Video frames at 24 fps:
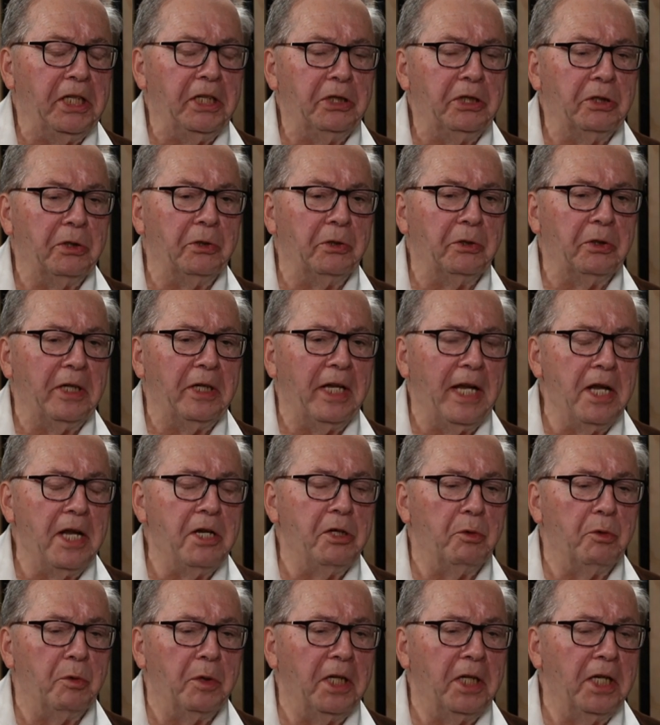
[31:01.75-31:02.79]
to
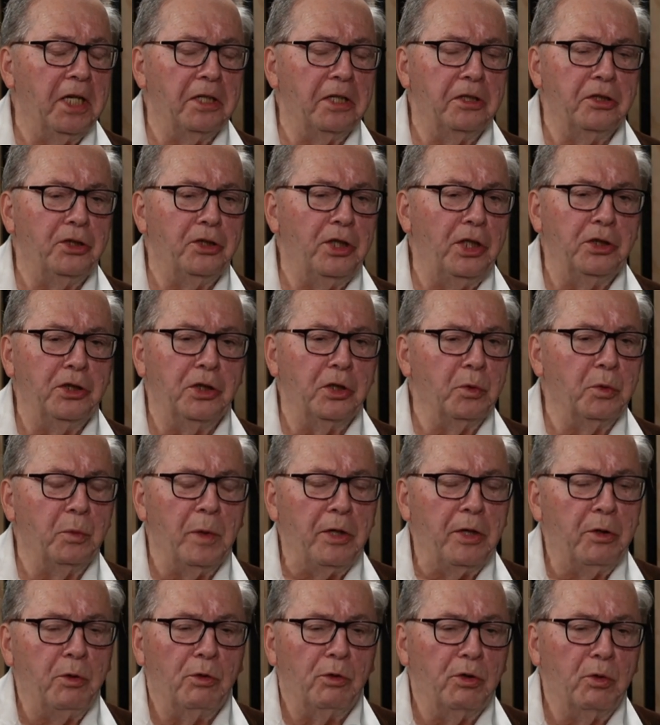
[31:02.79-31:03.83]
enter in. Jesus
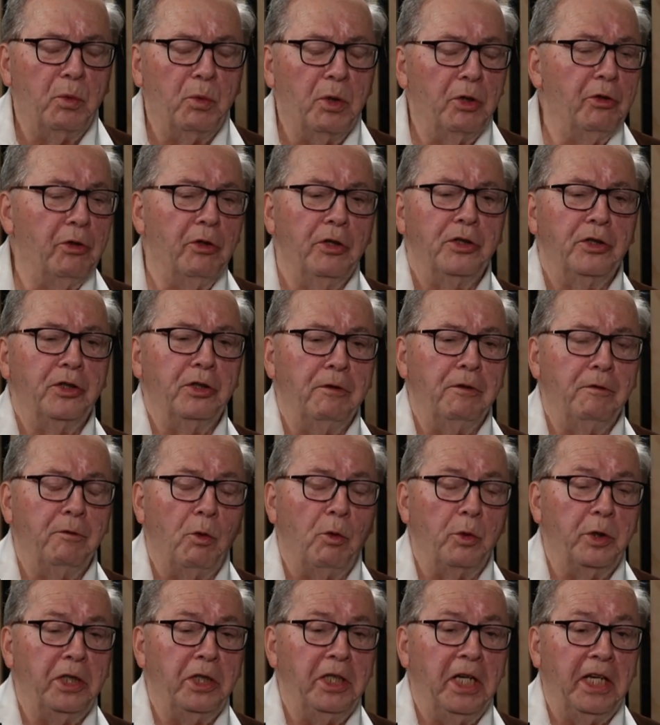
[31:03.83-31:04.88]
went through the wilderness in
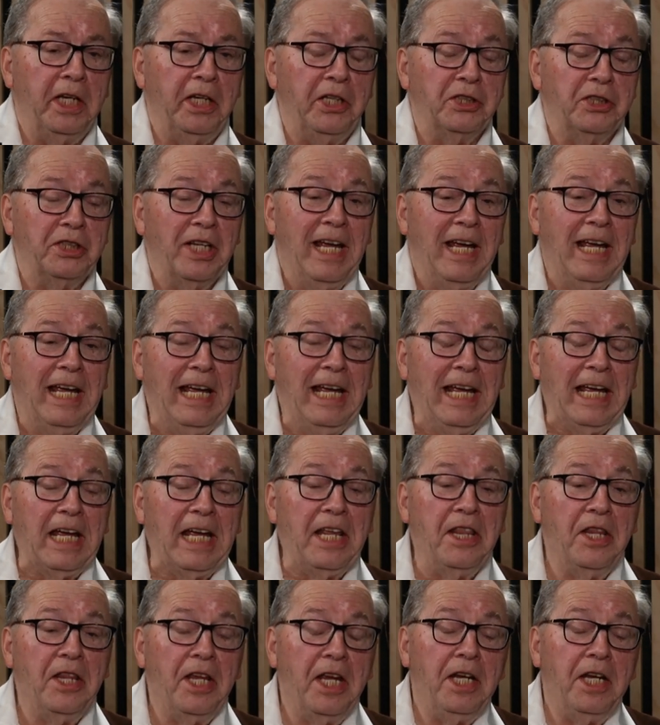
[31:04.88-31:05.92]
forty days,
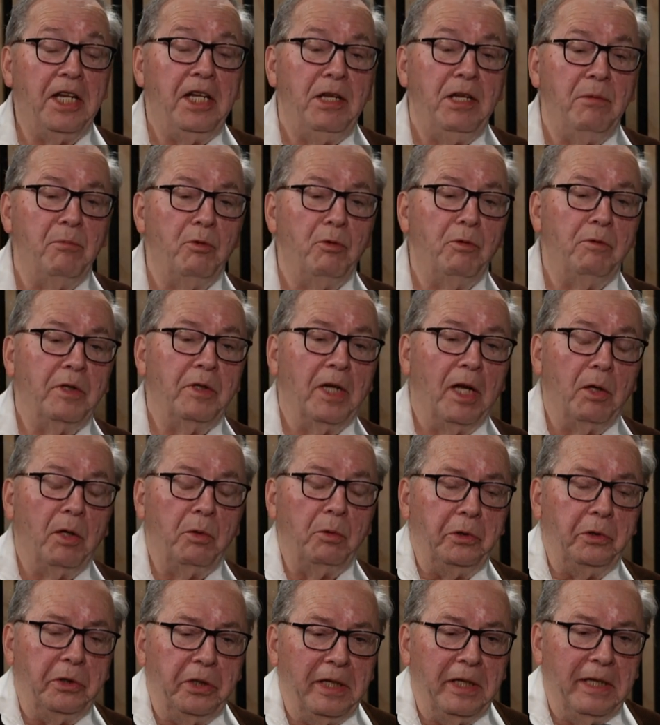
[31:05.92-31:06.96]
and then he moved
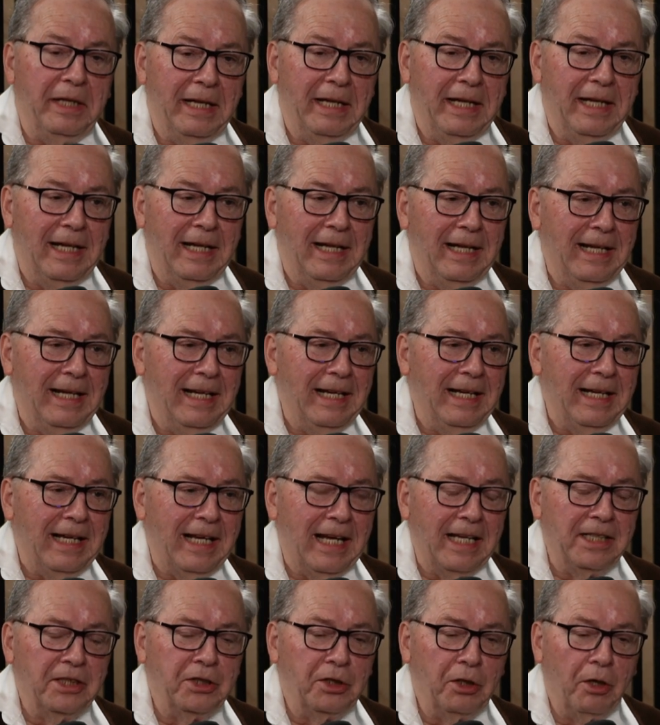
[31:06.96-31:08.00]
out
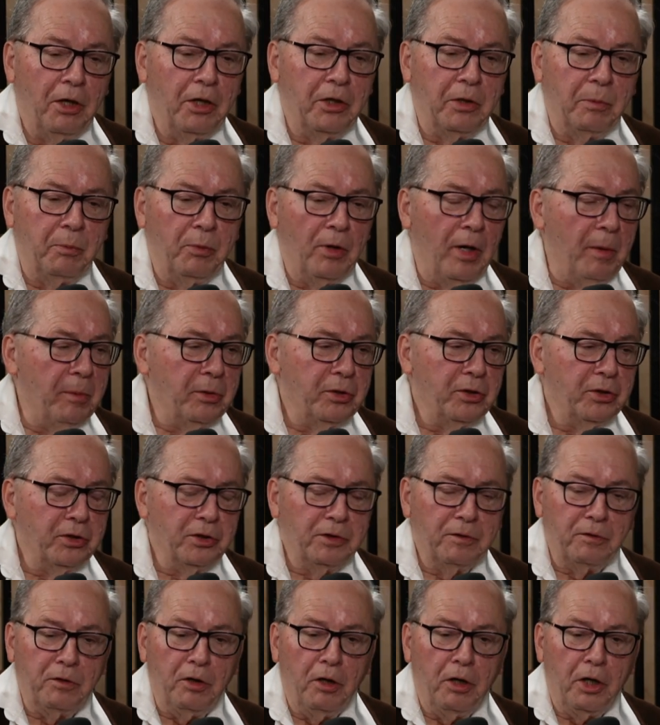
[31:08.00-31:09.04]
and saw the promises
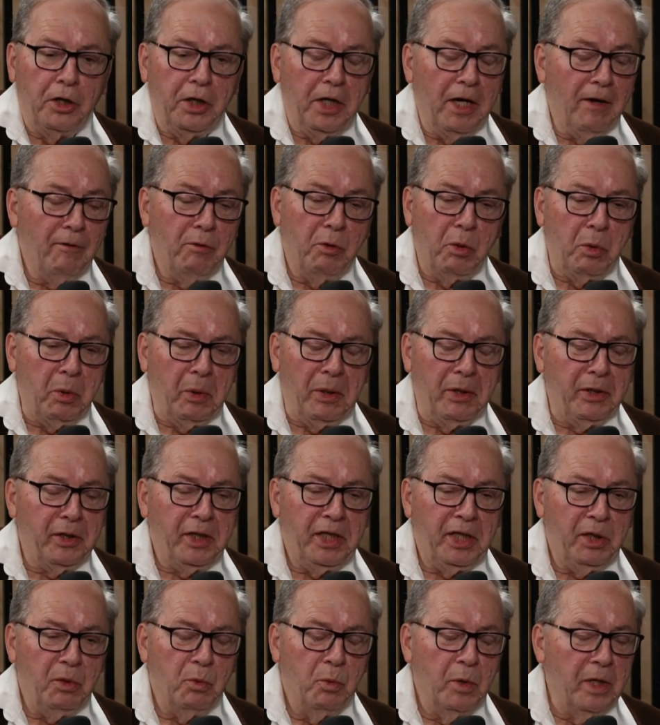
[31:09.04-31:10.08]
of God everywhere
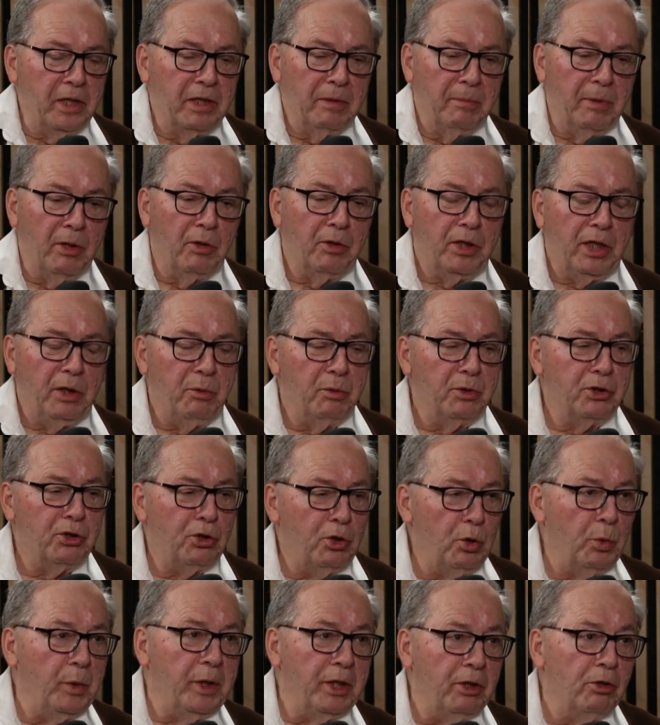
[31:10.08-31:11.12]
he went about. He was
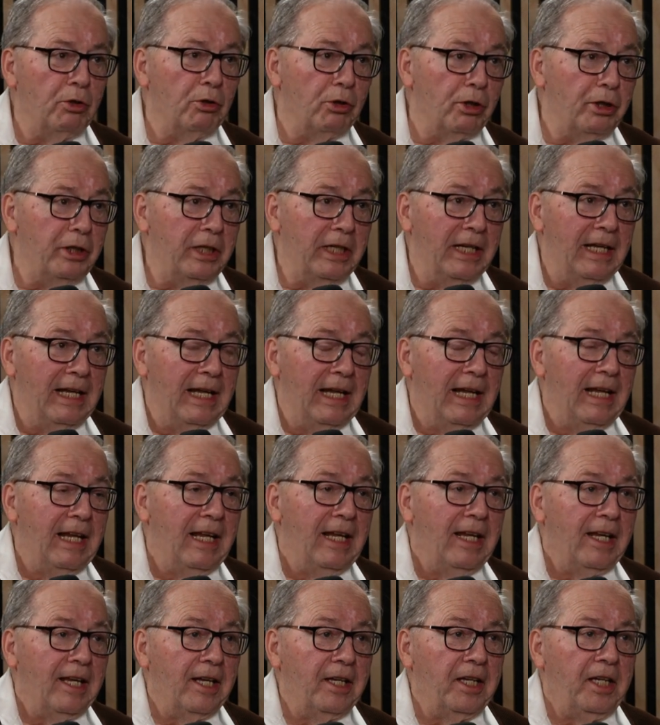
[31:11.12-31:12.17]
doing good
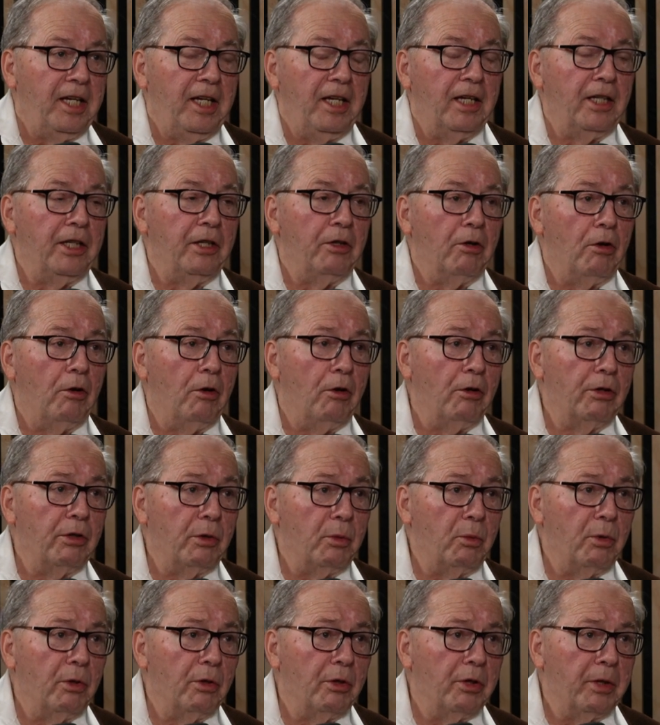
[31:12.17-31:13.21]
and healing all that
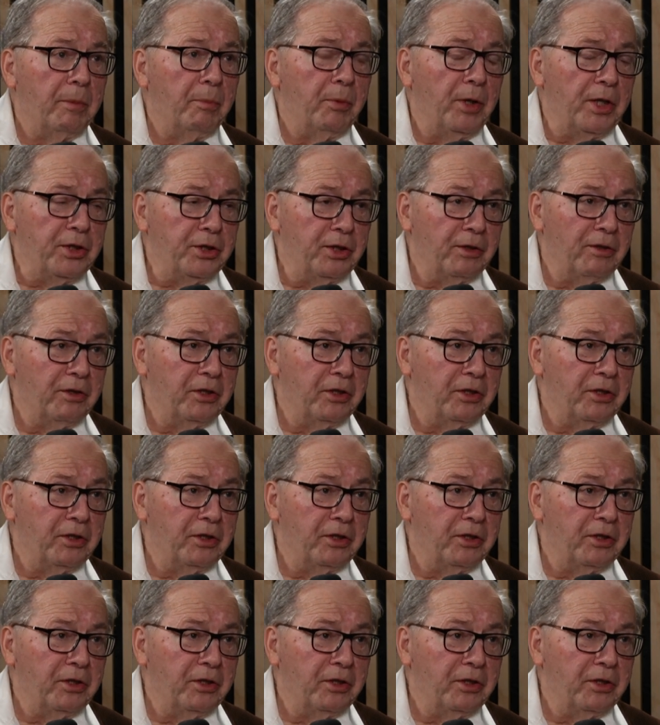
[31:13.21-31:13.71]
were oppressed of the